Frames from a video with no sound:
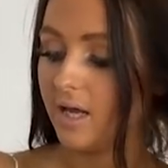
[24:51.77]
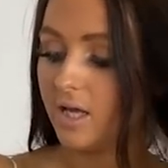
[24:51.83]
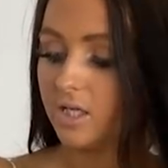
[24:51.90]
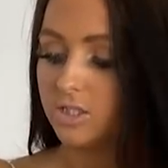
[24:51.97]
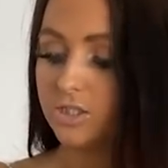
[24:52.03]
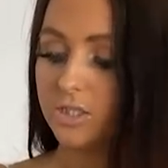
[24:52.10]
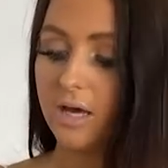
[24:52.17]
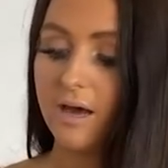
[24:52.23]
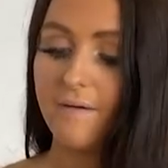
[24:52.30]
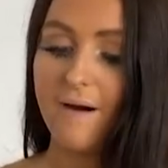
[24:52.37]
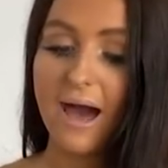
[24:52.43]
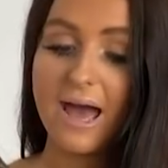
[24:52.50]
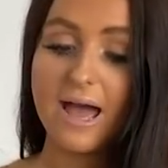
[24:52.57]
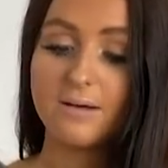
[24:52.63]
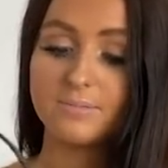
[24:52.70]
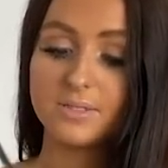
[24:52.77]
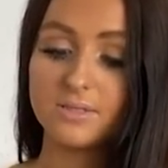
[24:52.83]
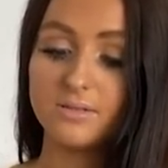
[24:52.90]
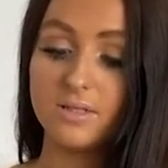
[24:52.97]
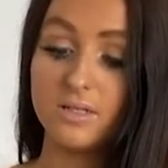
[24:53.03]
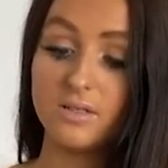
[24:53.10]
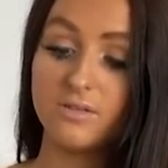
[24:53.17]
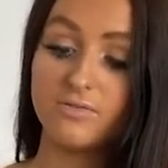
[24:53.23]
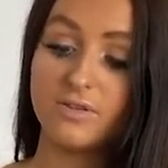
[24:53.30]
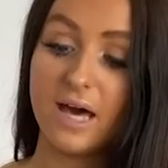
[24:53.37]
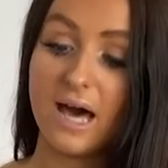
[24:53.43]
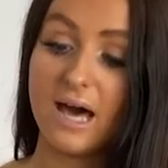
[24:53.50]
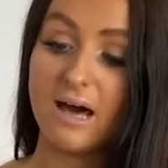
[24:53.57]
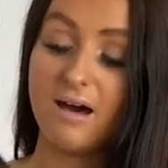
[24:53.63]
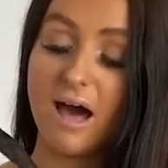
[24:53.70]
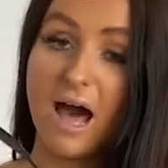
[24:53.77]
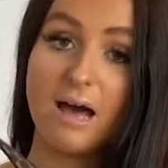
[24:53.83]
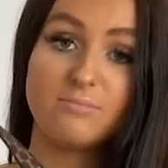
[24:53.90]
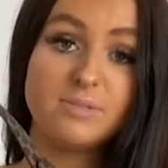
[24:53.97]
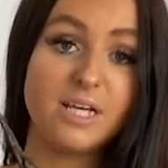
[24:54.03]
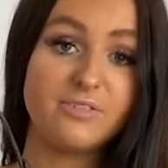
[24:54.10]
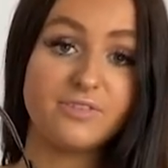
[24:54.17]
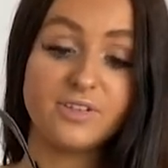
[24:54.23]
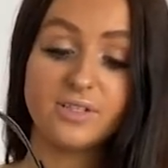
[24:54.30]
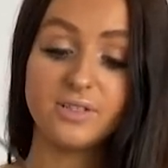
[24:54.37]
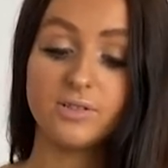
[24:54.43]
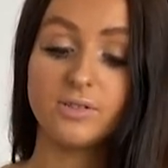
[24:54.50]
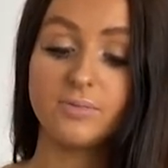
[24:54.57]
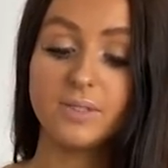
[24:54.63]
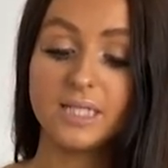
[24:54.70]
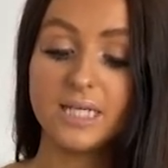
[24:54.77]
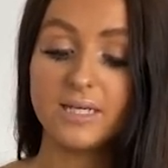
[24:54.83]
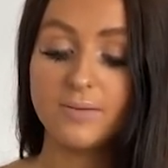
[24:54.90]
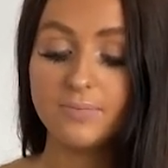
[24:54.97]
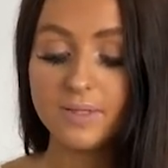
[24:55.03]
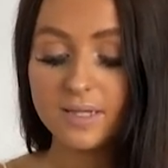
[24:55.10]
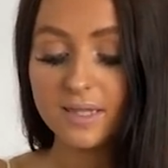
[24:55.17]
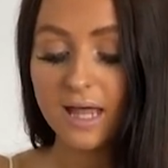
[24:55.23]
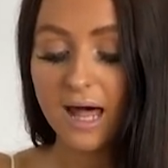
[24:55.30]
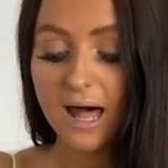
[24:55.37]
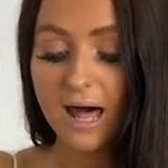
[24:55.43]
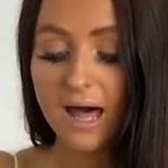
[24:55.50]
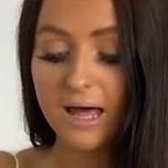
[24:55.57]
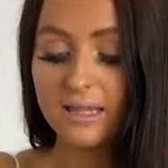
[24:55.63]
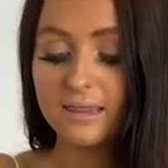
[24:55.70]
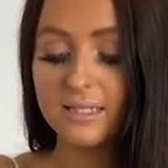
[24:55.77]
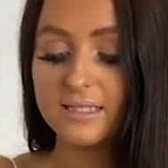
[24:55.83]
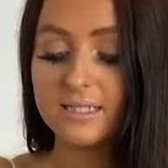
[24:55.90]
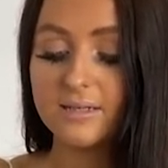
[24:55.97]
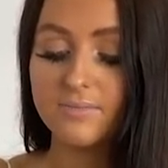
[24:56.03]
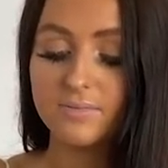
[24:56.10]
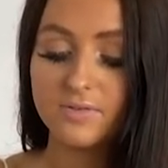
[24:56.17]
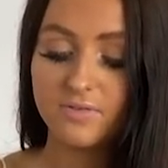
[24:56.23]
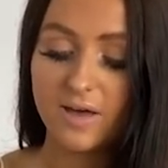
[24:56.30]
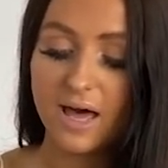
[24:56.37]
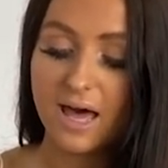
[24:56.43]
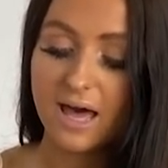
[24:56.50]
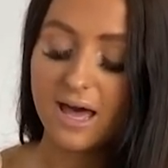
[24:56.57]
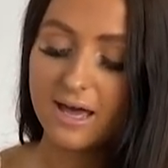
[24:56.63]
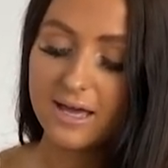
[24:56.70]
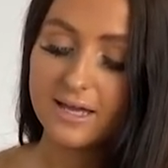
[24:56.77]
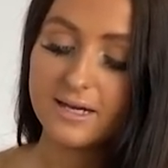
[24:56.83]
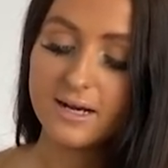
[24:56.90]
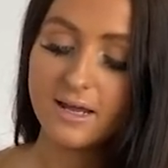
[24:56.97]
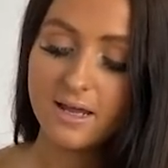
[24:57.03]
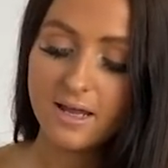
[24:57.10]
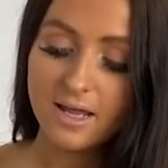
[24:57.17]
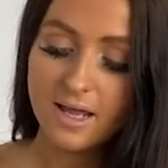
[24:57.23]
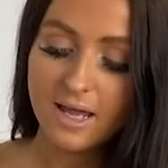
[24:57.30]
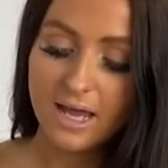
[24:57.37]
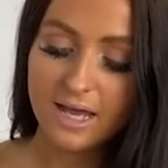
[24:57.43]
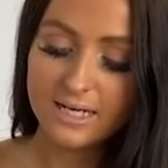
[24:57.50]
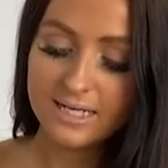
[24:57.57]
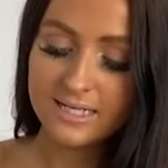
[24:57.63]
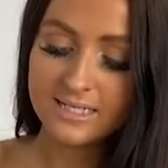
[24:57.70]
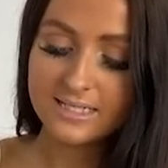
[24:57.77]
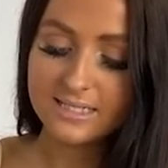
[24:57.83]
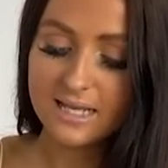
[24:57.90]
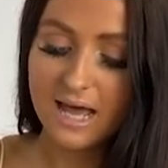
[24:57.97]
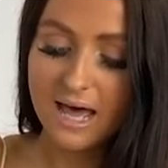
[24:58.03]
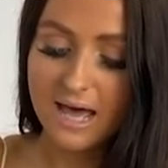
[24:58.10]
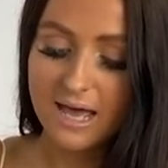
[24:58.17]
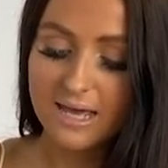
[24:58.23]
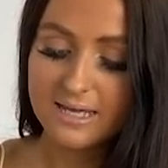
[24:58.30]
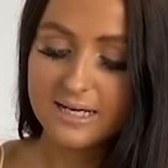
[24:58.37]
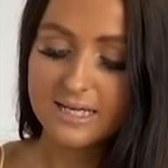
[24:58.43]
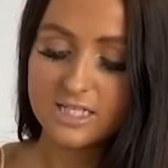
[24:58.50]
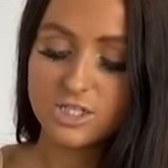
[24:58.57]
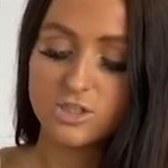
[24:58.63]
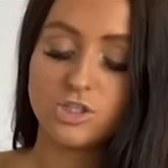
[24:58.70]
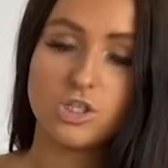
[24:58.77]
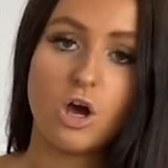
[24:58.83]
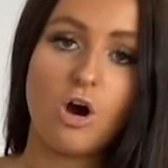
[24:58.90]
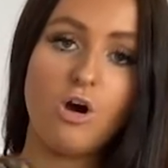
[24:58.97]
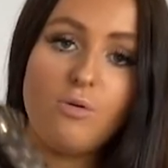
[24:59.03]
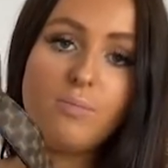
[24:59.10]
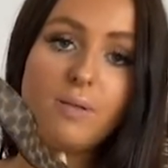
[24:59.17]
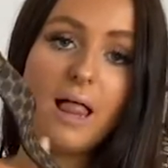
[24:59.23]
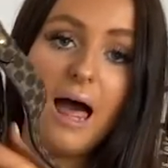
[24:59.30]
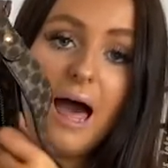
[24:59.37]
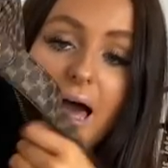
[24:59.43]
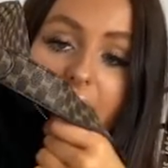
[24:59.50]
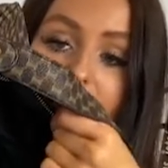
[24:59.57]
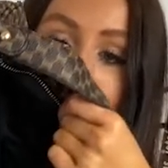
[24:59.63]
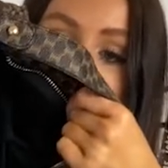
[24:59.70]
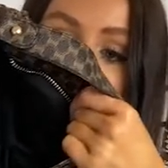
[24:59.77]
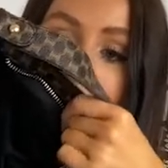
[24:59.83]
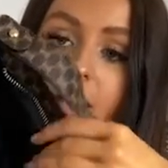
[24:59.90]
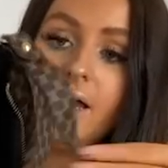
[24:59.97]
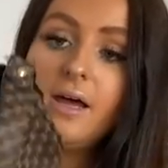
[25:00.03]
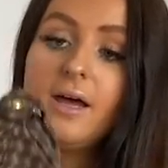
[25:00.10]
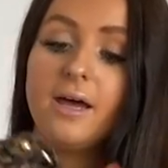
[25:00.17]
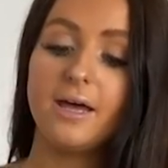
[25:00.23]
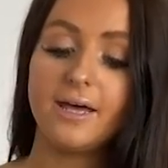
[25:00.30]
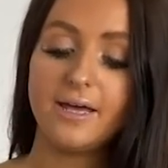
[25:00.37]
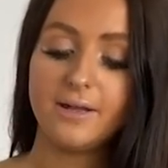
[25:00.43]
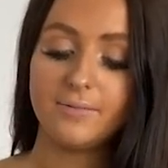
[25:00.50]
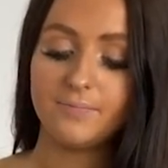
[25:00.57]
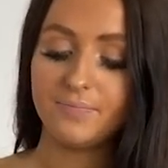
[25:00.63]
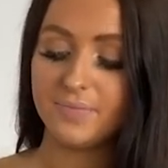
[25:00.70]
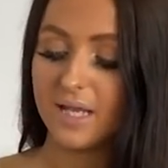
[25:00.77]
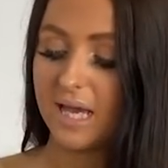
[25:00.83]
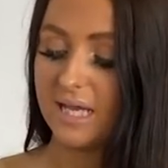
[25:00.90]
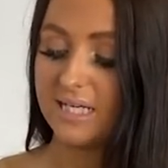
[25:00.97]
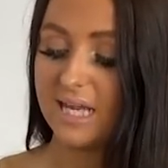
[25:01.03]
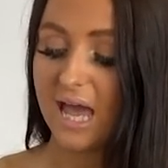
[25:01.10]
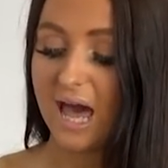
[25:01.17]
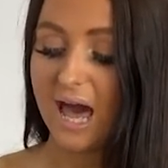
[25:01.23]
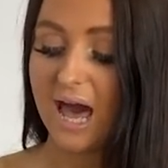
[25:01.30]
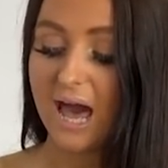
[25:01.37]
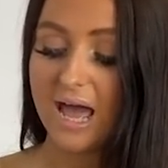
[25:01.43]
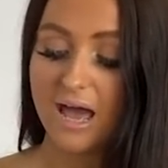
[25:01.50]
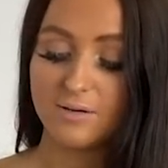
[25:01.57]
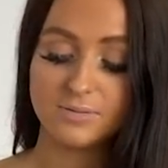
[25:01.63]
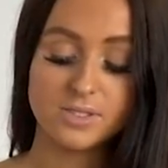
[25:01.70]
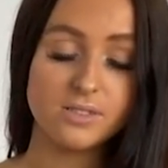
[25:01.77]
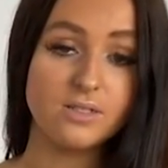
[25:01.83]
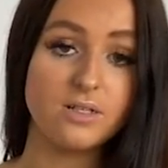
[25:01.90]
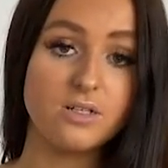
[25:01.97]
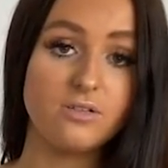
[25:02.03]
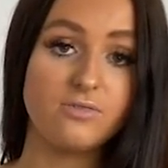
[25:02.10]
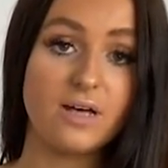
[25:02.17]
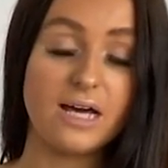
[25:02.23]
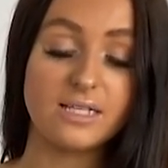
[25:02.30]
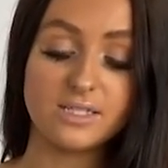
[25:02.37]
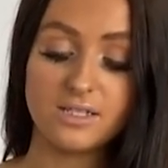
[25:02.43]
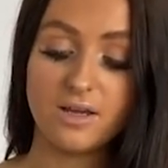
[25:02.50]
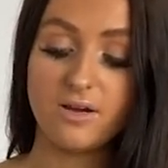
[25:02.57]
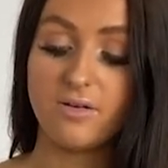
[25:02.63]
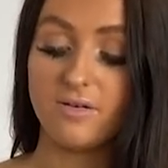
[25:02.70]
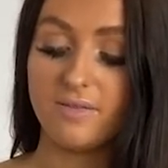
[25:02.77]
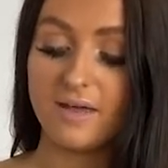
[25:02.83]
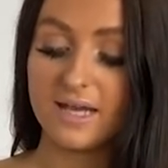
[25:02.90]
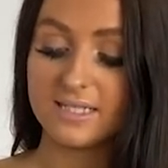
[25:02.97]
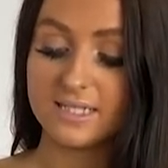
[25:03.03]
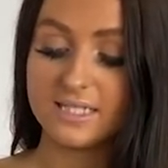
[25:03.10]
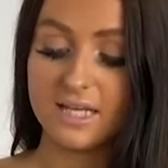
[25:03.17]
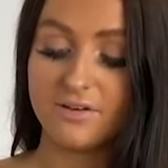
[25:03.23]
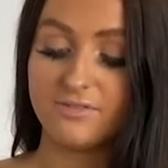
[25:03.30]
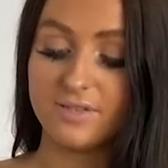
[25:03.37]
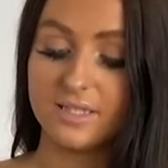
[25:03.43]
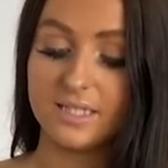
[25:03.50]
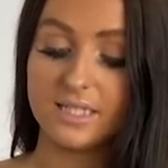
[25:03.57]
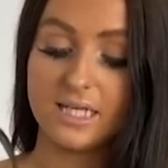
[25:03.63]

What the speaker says: So I absolutely love that. I'm definitely going to be keeping that. And the zip's fine. And inside, it's just all black. And yeah, I absolutely love that, so that's a definitely